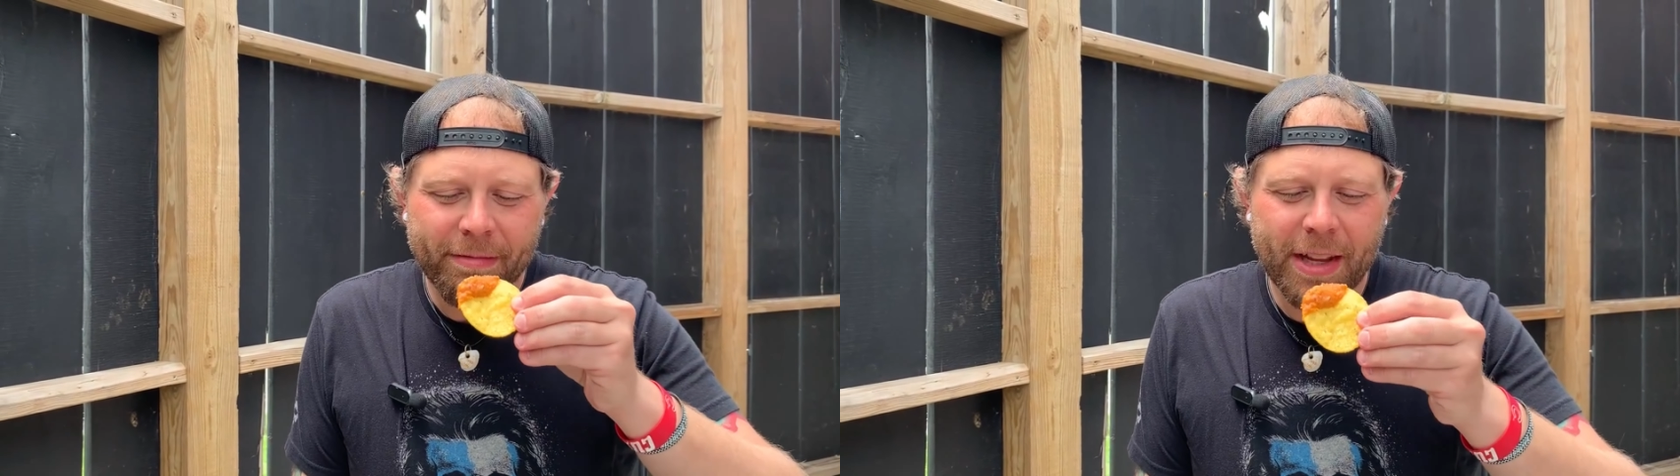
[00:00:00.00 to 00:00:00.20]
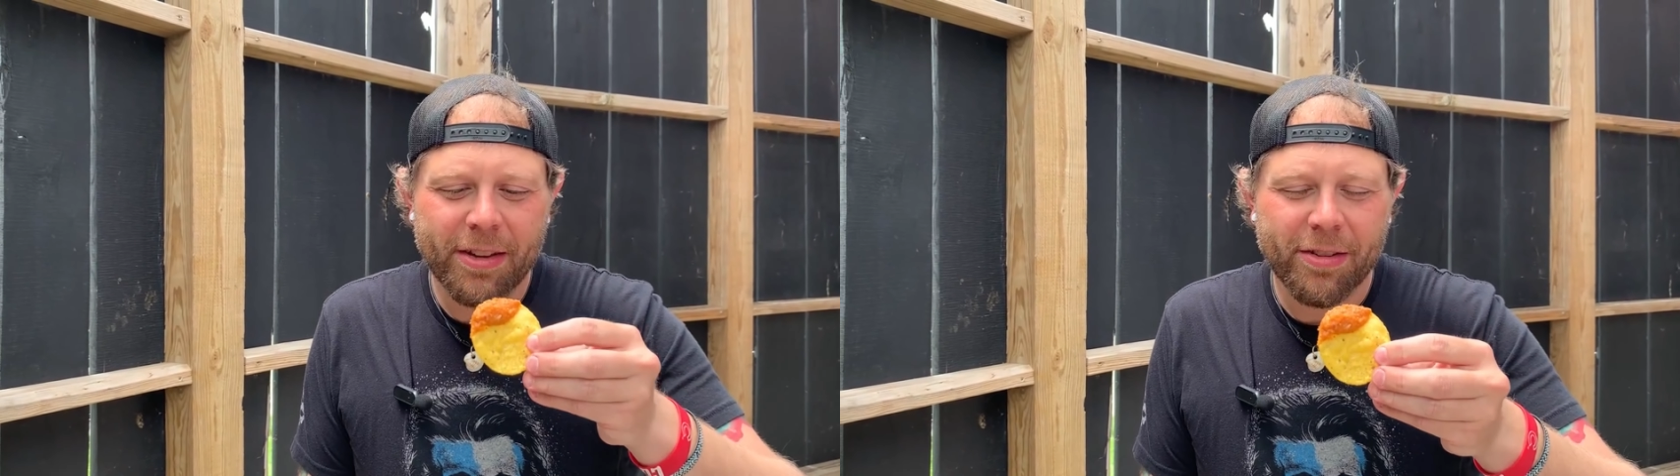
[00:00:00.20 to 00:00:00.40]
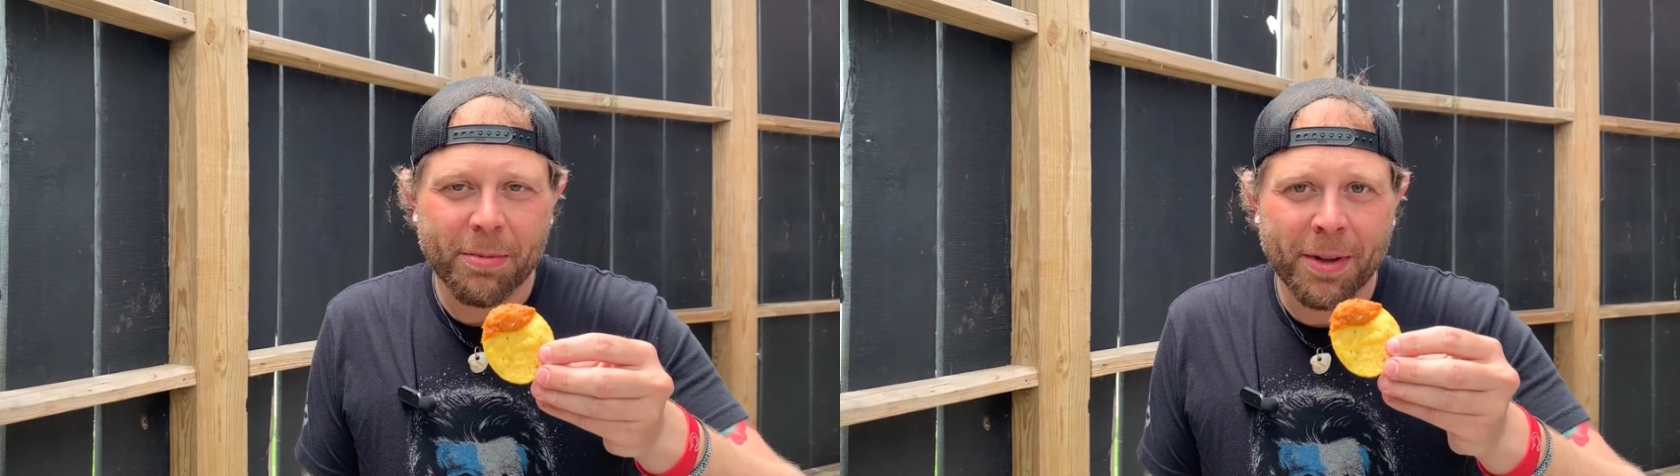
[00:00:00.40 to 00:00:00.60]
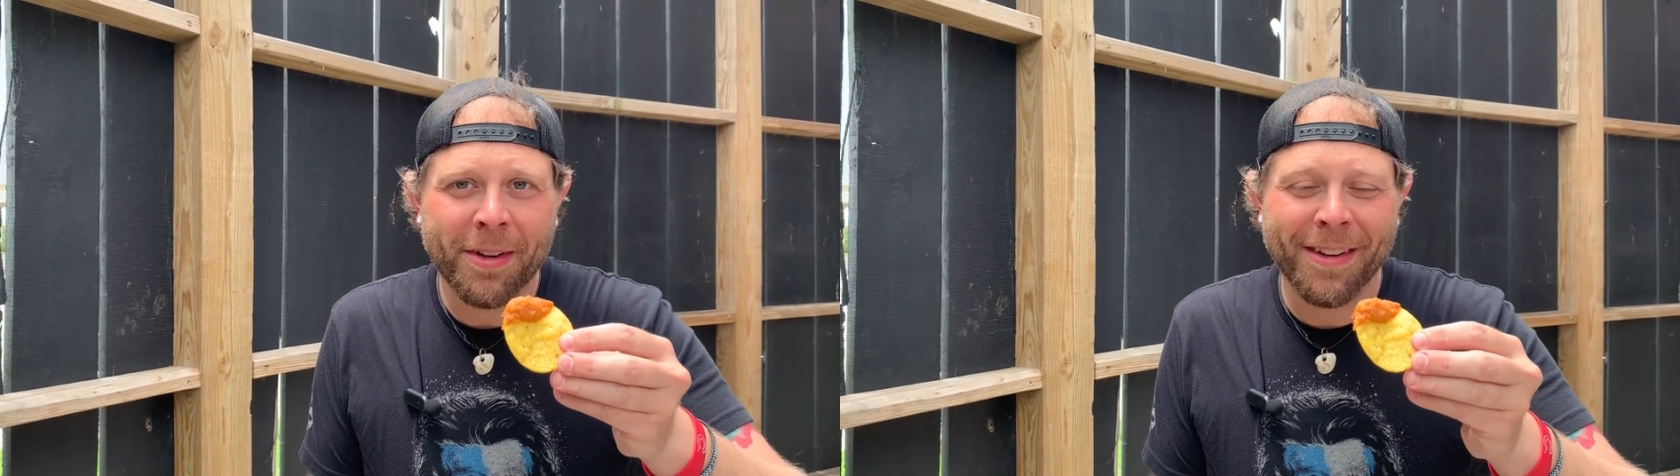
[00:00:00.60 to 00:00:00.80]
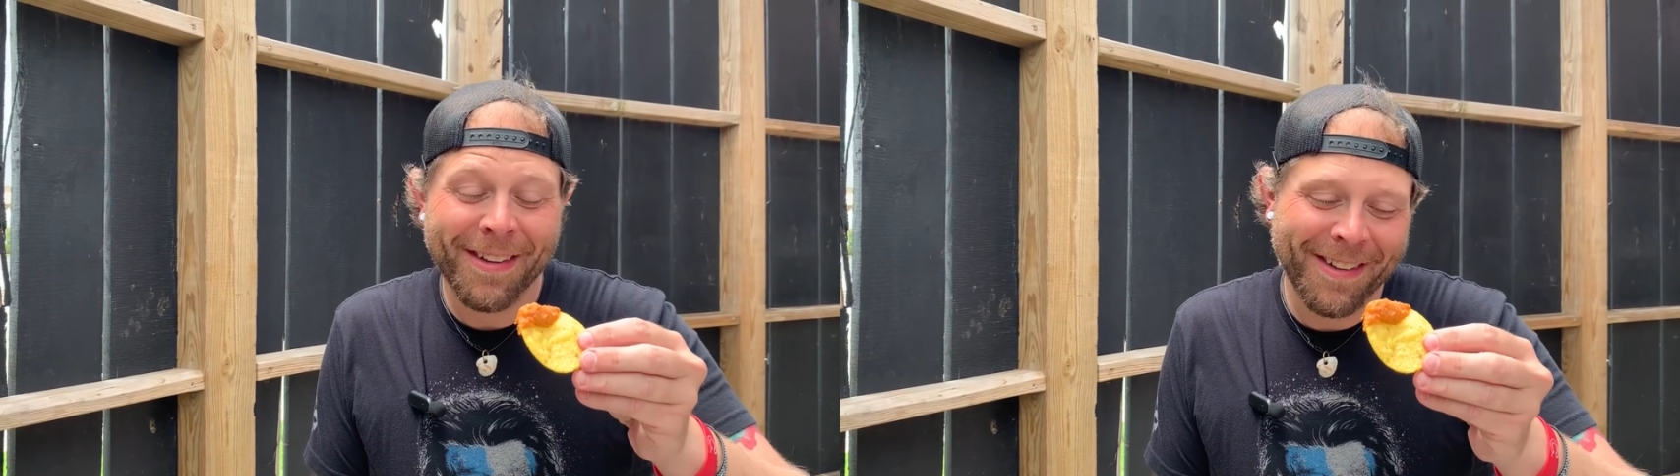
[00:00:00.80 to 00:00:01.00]
It
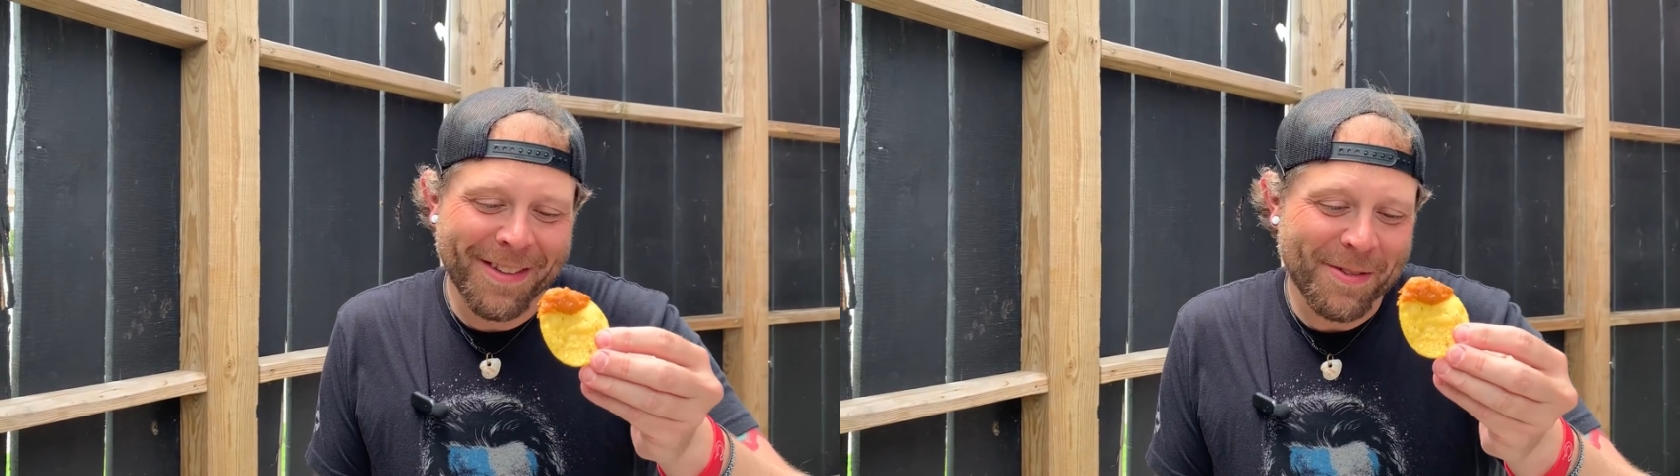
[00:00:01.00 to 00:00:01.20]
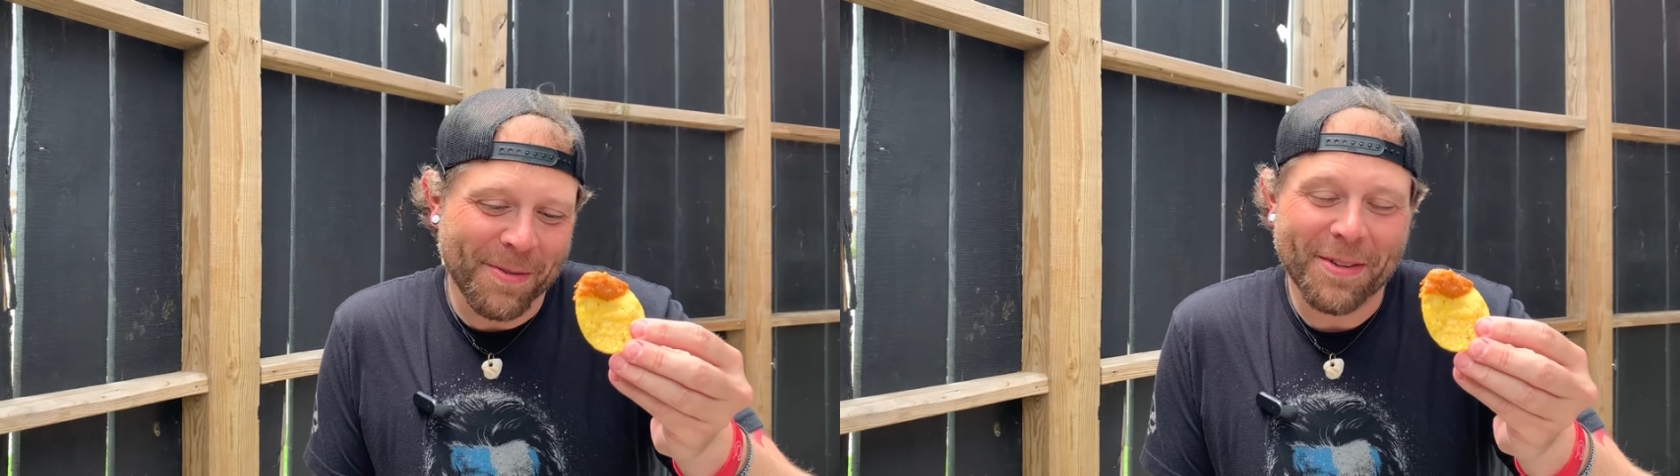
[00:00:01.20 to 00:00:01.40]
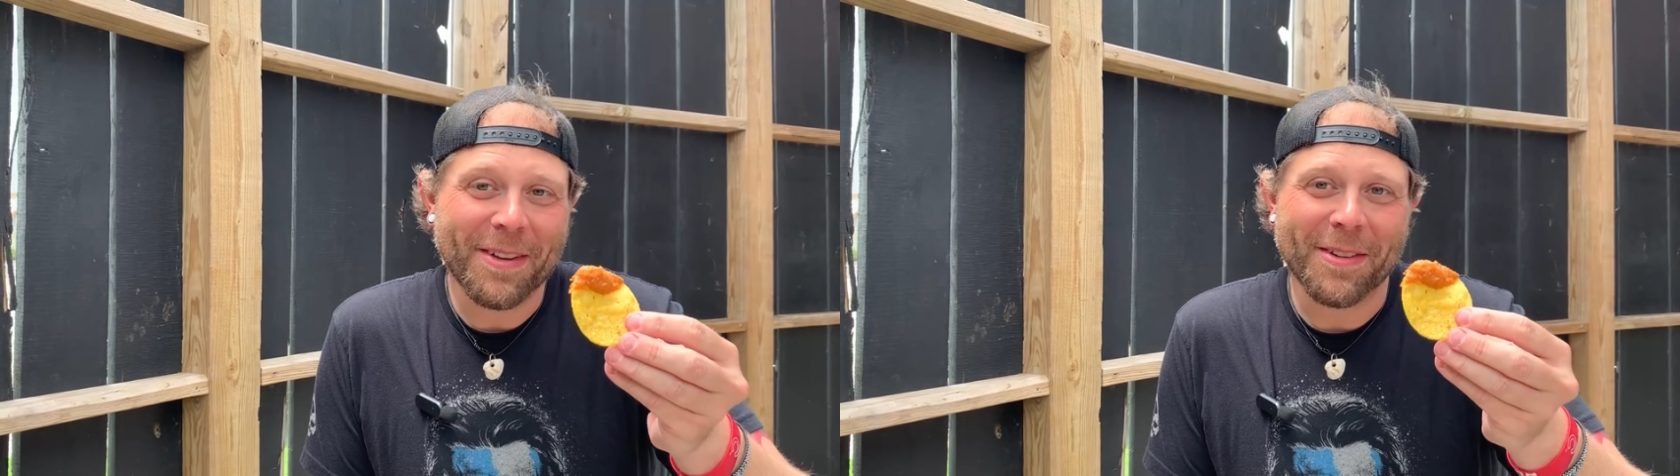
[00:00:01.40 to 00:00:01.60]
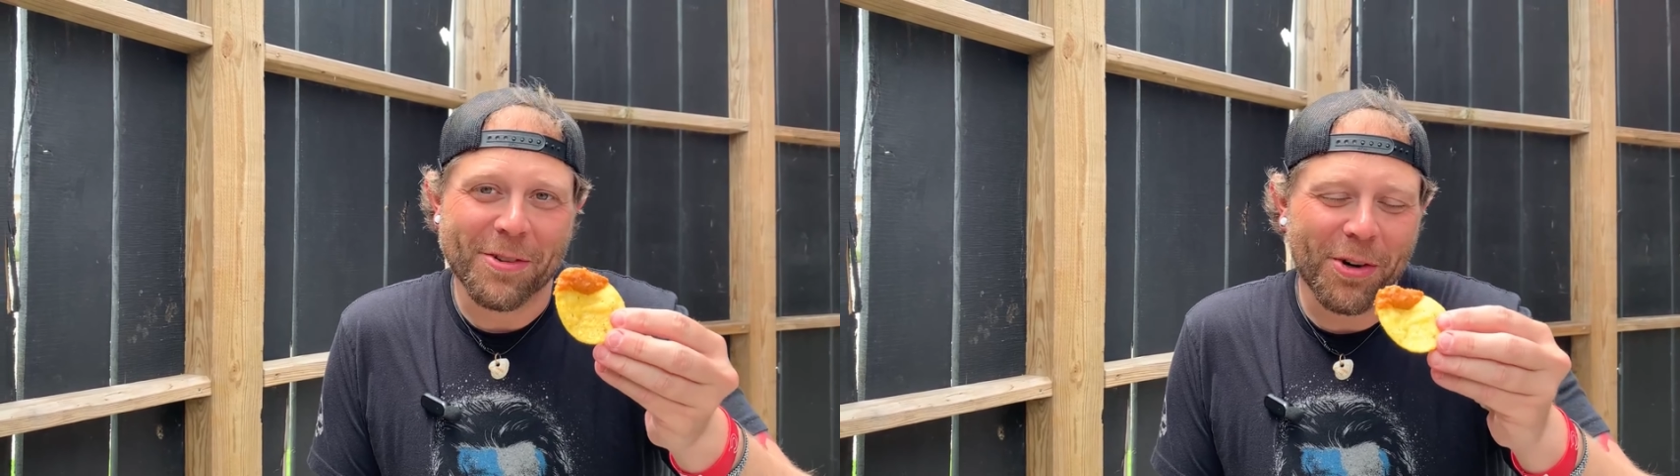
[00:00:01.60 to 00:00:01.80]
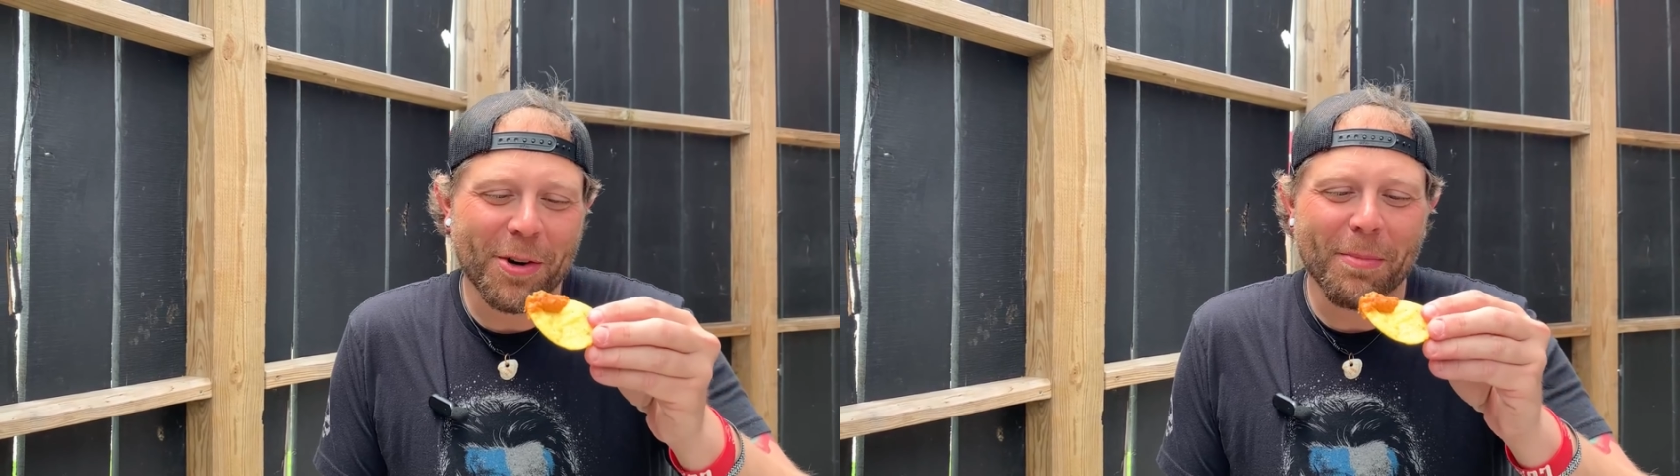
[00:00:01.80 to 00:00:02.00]
smells like
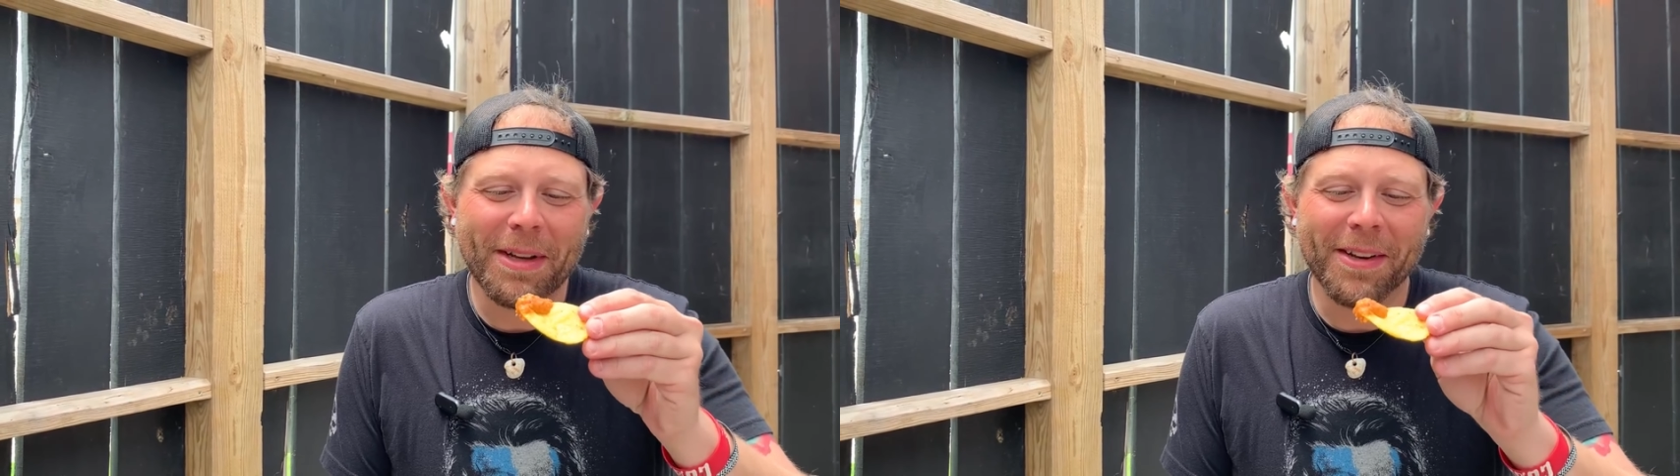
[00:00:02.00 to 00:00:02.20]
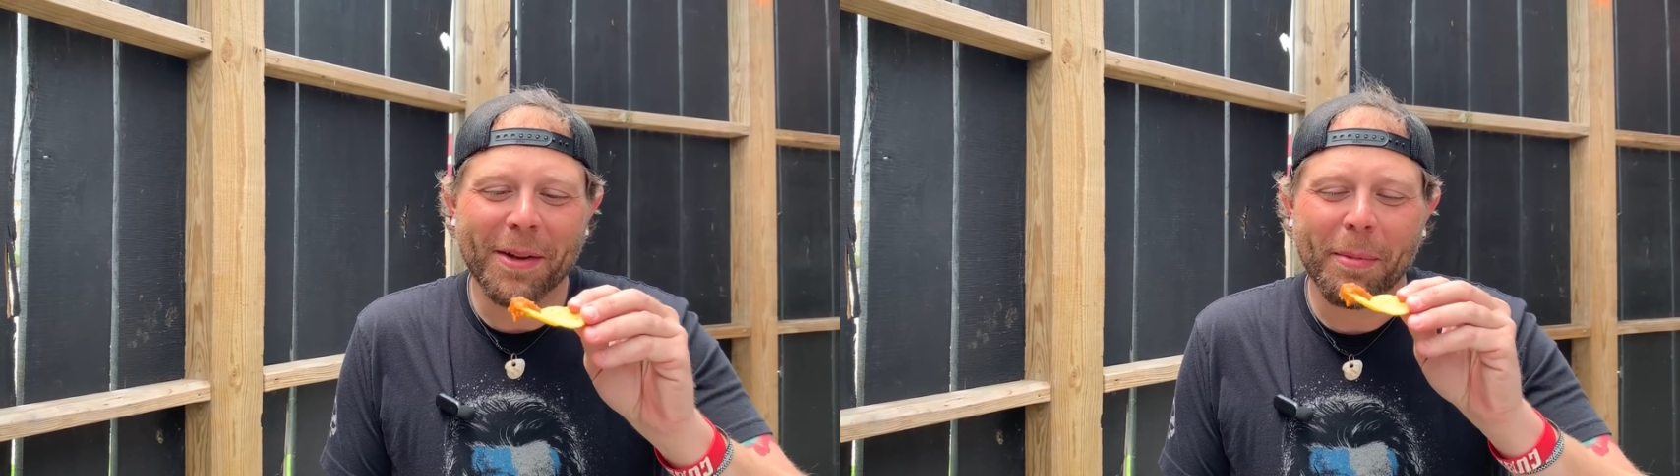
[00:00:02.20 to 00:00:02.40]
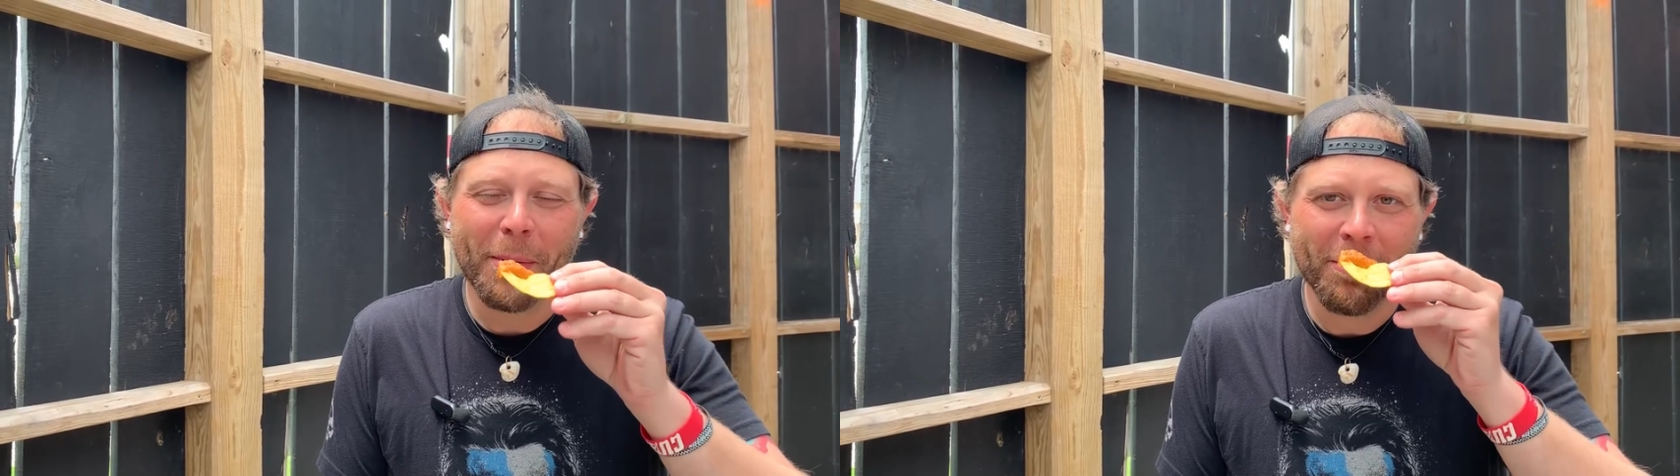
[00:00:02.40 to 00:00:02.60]
jarred bean dip.